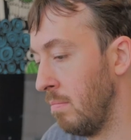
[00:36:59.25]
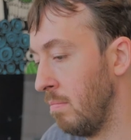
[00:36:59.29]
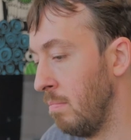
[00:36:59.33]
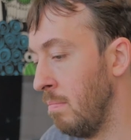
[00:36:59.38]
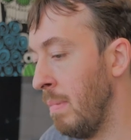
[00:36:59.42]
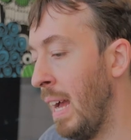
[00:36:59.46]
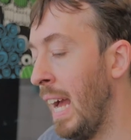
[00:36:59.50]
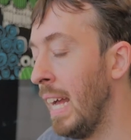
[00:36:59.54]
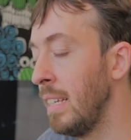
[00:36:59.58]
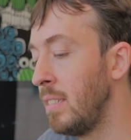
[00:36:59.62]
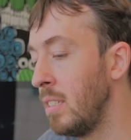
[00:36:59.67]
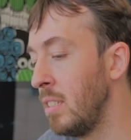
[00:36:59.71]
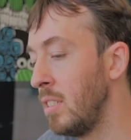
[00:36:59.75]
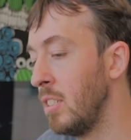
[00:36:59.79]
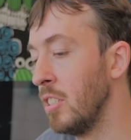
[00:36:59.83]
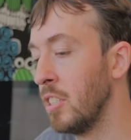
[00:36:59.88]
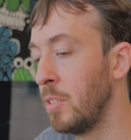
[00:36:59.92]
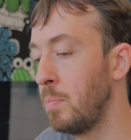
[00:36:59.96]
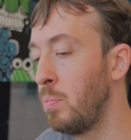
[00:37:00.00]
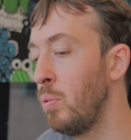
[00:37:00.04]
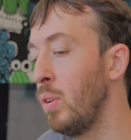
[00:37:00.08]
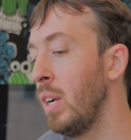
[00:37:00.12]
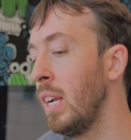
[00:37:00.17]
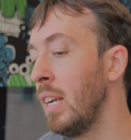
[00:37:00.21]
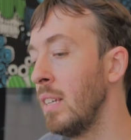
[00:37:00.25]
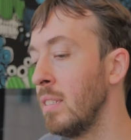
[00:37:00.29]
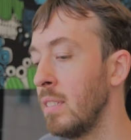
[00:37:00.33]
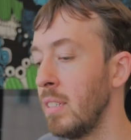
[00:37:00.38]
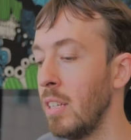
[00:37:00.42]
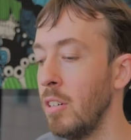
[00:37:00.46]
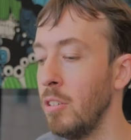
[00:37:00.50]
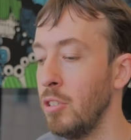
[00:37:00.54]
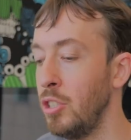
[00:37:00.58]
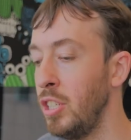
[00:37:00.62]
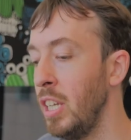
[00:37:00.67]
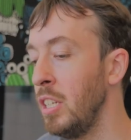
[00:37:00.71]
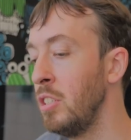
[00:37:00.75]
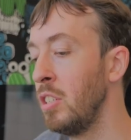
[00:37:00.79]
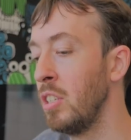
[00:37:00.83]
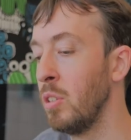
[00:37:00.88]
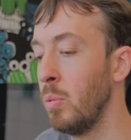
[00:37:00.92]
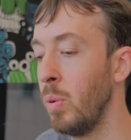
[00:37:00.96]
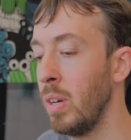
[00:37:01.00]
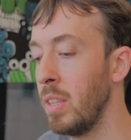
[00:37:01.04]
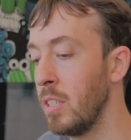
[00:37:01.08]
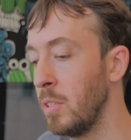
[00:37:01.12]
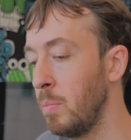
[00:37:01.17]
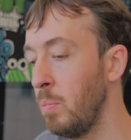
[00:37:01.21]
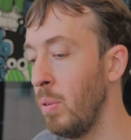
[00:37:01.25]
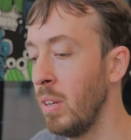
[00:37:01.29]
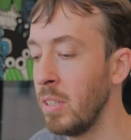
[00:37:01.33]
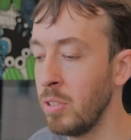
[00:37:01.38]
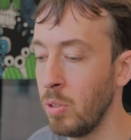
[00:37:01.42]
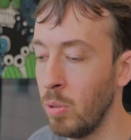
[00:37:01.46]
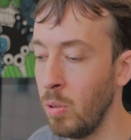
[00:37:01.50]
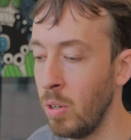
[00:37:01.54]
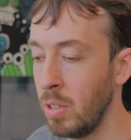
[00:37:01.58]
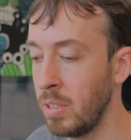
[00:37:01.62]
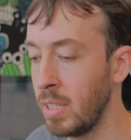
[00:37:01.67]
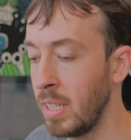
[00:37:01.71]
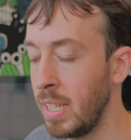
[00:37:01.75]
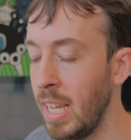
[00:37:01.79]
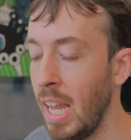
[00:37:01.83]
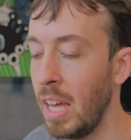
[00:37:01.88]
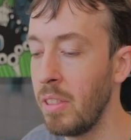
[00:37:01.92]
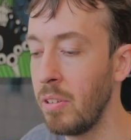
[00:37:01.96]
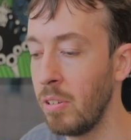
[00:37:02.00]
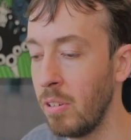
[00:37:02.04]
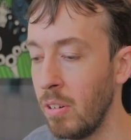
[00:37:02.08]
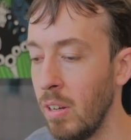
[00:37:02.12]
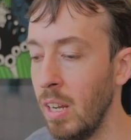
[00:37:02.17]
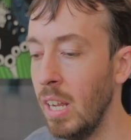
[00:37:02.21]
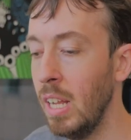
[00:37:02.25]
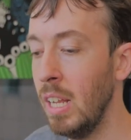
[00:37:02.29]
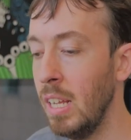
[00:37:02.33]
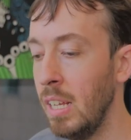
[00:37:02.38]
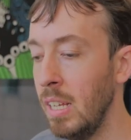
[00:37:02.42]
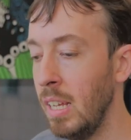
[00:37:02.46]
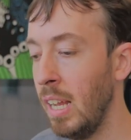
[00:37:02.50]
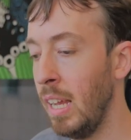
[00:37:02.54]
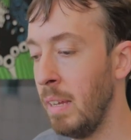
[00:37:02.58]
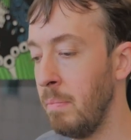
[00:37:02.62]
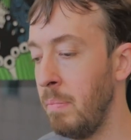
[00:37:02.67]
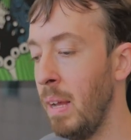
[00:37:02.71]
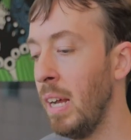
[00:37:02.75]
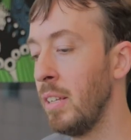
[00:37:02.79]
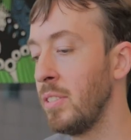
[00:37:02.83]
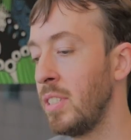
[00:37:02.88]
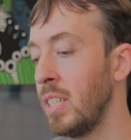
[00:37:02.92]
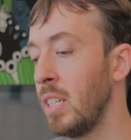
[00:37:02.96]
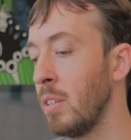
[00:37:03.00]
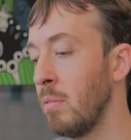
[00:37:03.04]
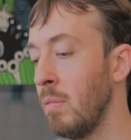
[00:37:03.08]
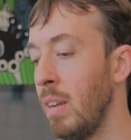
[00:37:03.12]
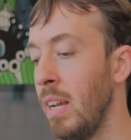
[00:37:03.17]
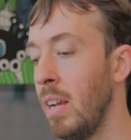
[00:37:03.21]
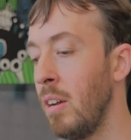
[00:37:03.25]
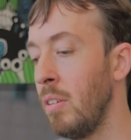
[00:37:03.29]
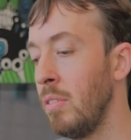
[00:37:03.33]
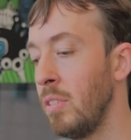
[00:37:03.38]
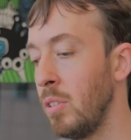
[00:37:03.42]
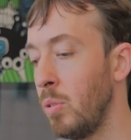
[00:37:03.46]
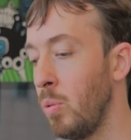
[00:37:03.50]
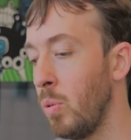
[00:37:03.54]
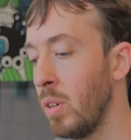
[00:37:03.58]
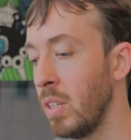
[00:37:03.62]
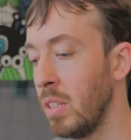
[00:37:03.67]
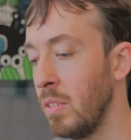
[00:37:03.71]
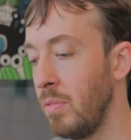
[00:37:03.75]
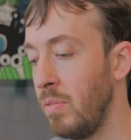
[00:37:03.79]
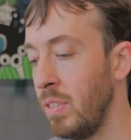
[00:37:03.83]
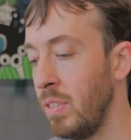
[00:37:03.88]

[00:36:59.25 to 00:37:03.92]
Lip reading: masses and springs that are changing the way the springs are hooked together and bouncing around according to